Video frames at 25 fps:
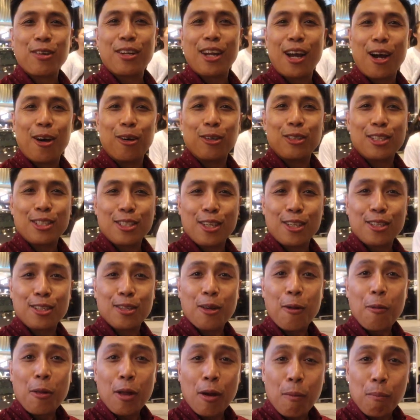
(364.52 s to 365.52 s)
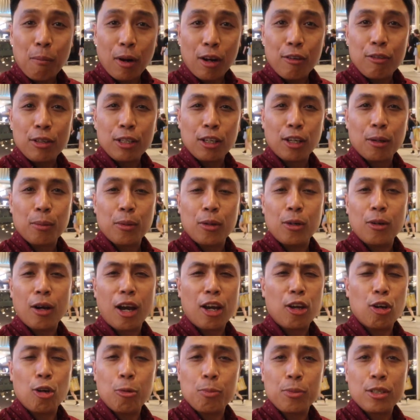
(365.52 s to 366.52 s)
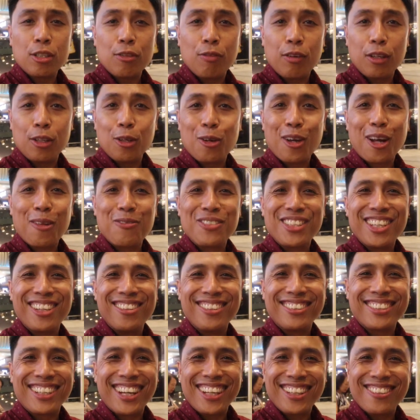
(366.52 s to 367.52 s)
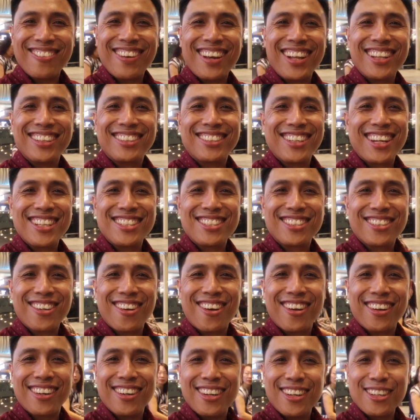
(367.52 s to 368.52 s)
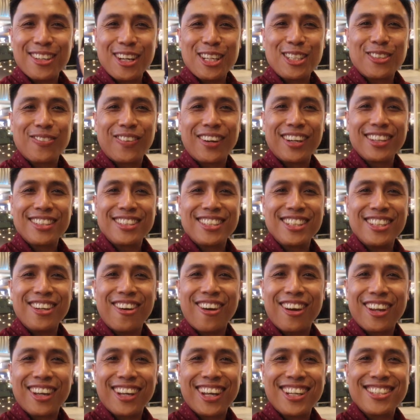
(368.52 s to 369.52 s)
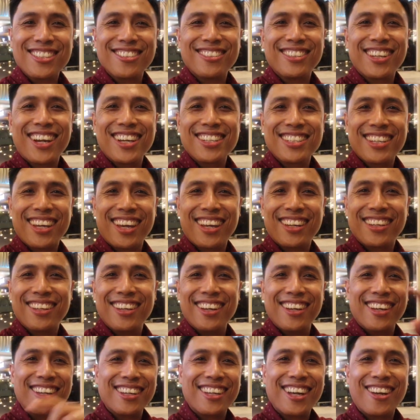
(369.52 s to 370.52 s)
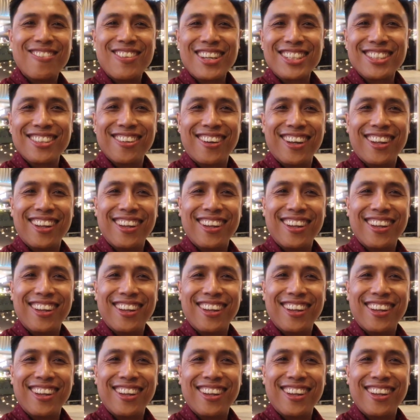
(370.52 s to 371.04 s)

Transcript: for now. This is Marvin Germo. I hope this video helps you trade well, trade strong, trade smart. See you all again soon, guys, and God bless you